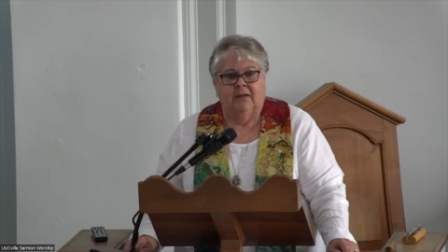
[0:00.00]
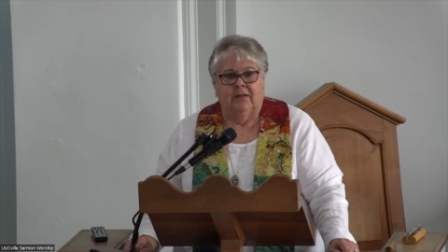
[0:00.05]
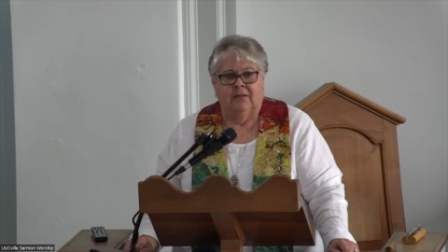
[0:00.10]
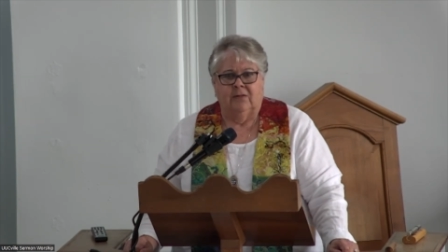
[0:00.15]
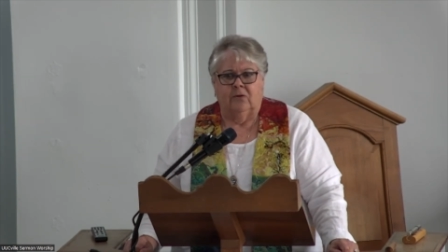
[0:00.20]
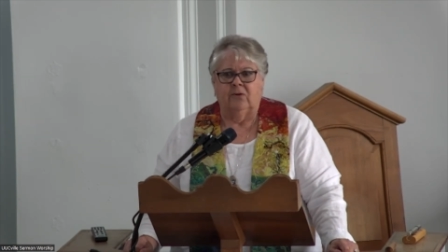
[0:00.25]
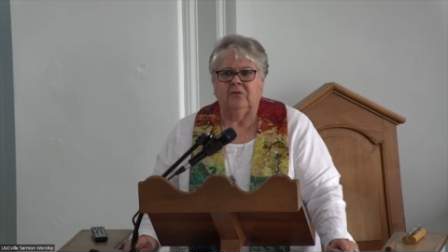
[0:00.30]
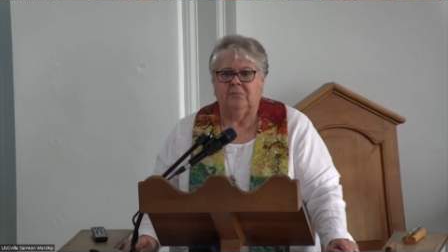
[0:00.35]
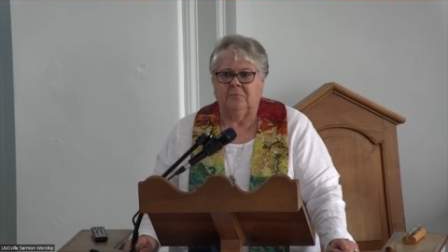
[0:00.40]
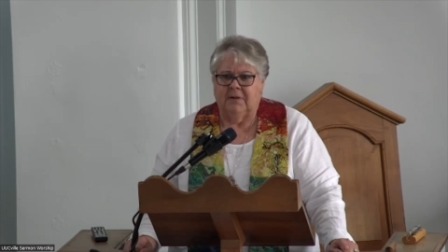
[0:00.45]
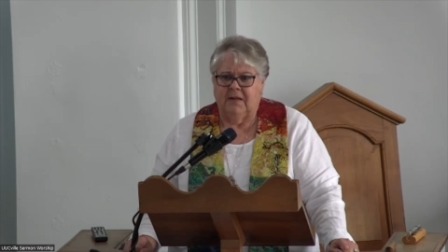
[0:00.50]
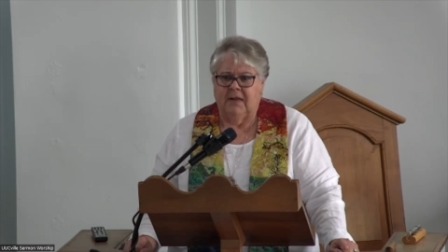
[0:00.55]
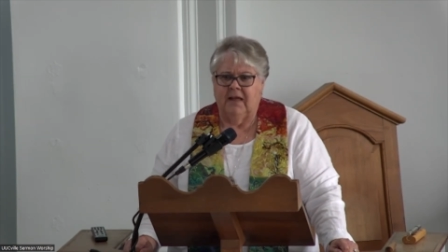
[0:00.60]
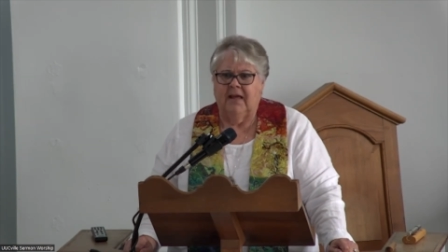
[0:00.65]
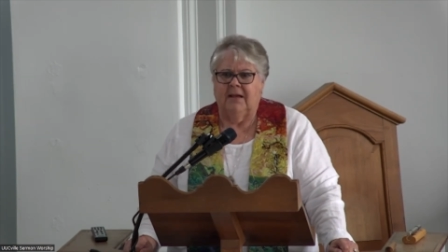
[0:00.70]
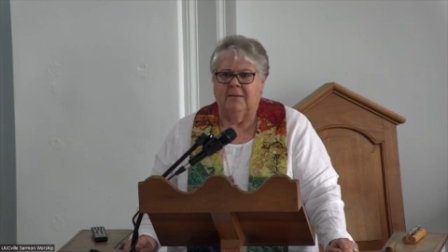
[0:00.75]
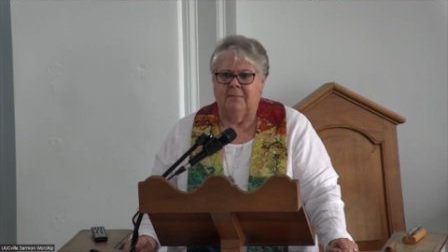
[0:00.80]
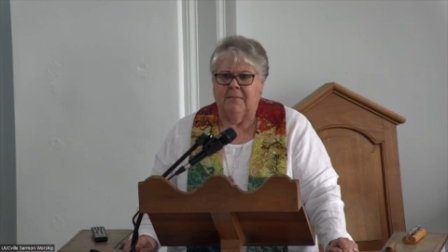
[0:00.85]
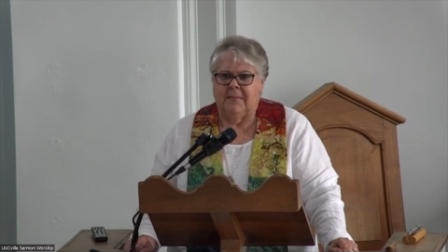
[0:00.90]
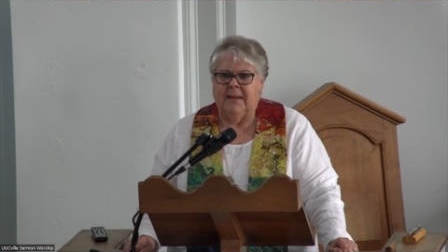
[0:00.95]
Those play
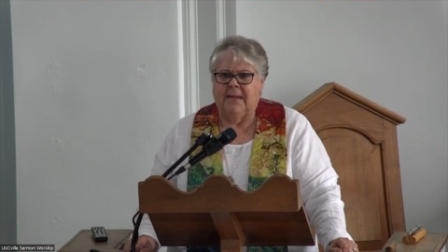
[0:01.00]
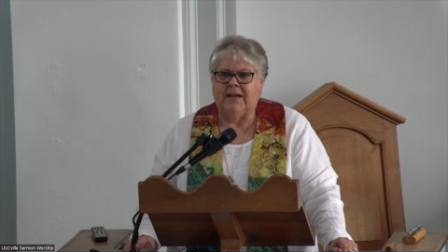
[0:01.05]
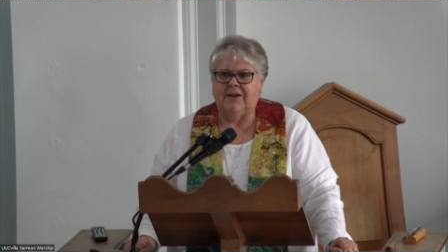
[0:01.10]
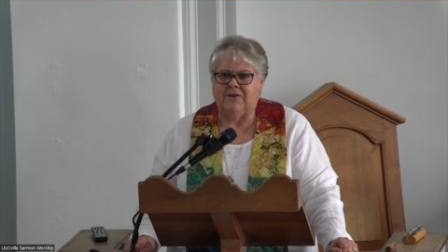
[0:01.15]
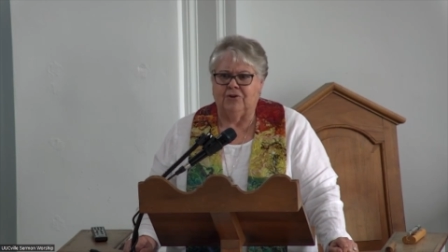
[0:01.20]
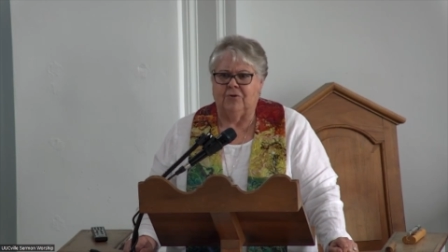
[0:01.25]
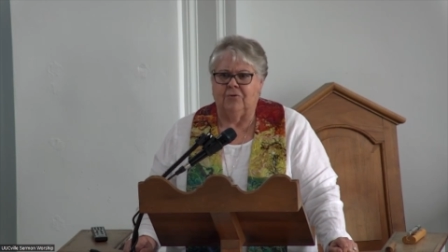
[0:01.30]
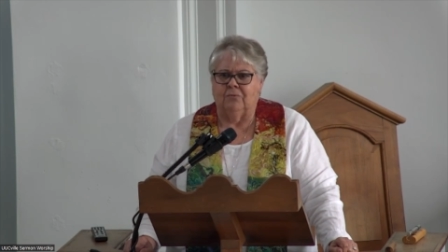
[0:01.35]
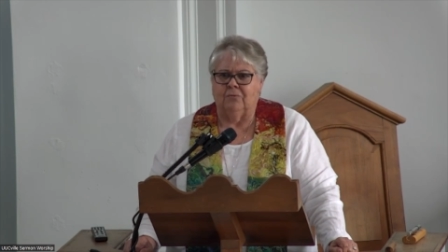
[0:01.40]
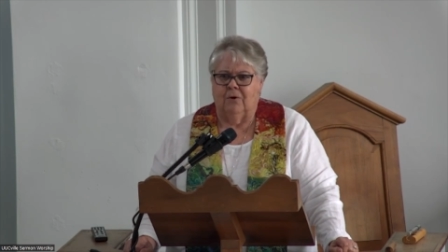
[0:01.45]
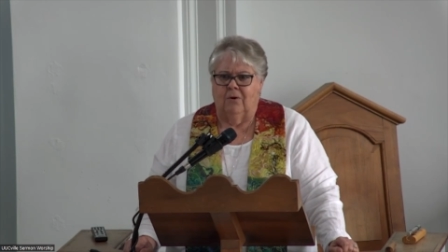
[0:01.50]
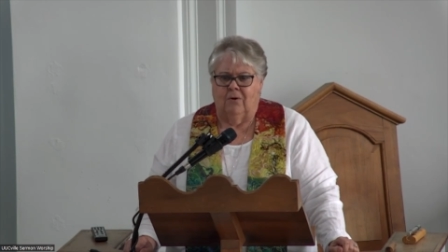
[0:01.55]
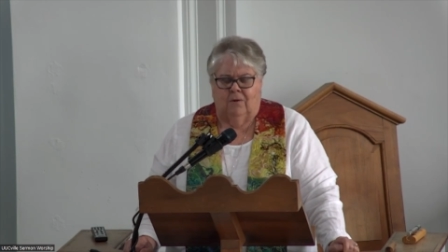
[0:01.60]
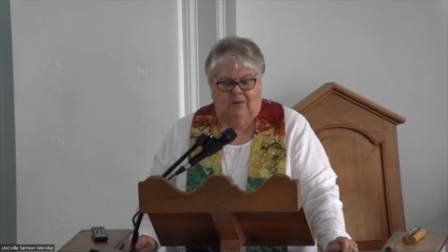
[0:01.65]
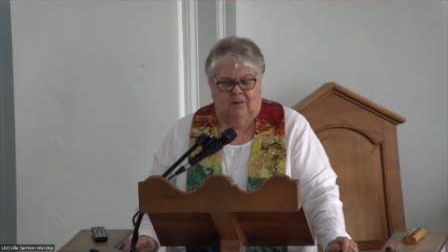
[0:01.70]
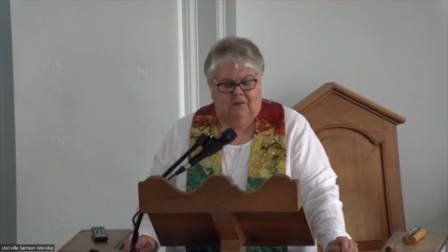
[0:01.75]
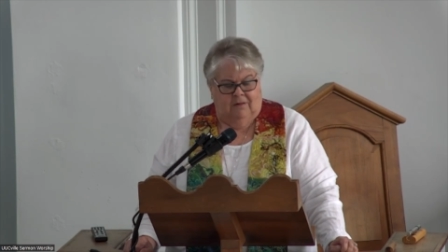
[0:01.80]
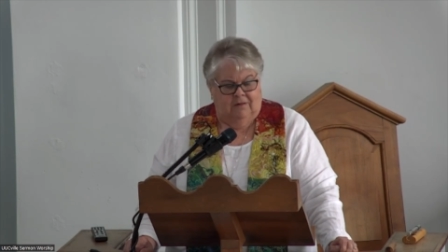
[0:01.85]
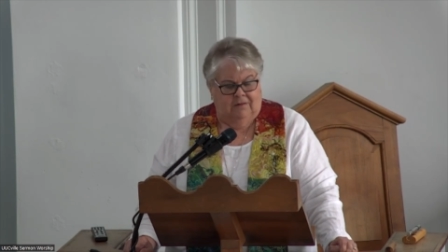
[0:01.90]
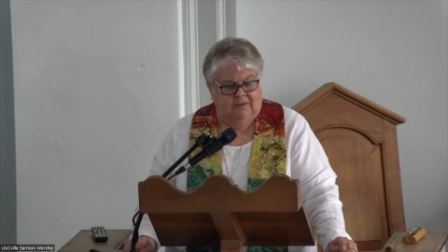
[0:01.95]
a major role.